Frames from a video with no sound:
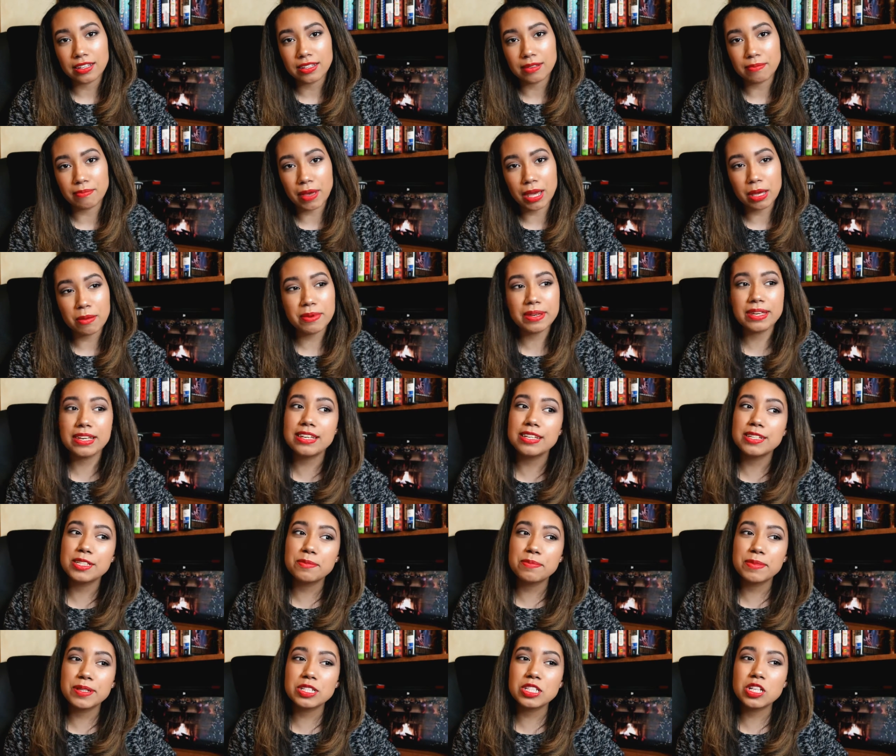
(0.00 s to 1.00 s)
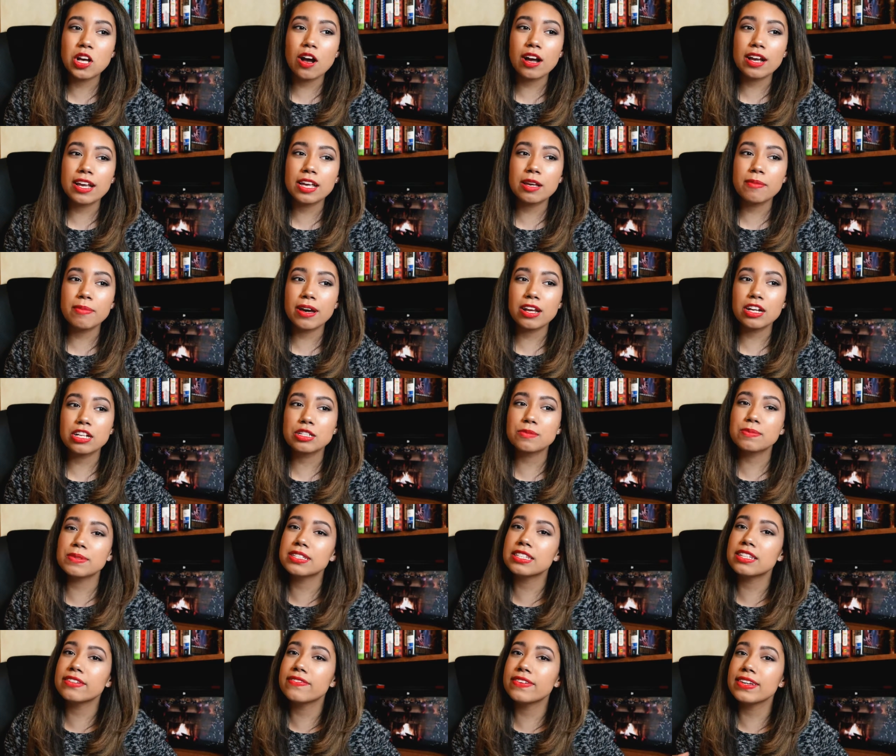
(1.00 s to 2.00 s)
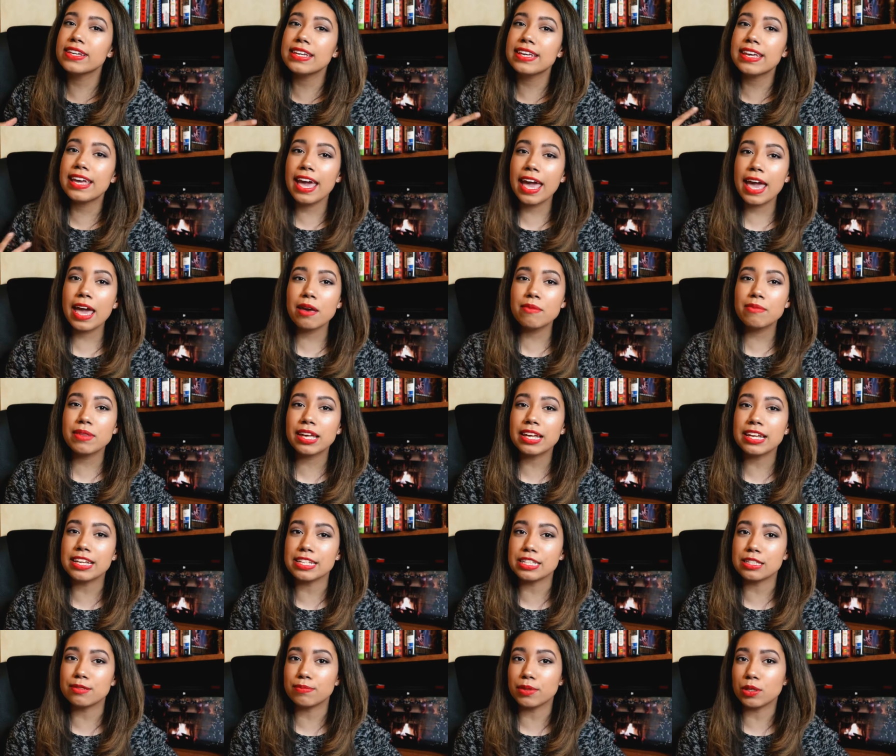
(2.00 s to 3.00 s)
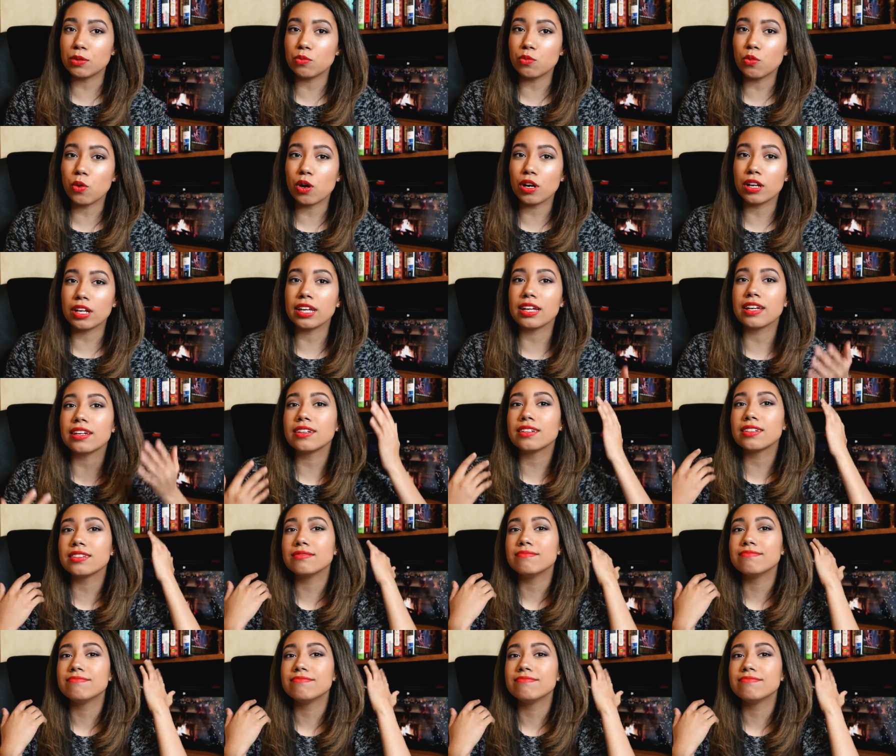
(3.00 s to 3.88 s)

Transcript: Maybe he's been talking about a specific game that he's been wanting.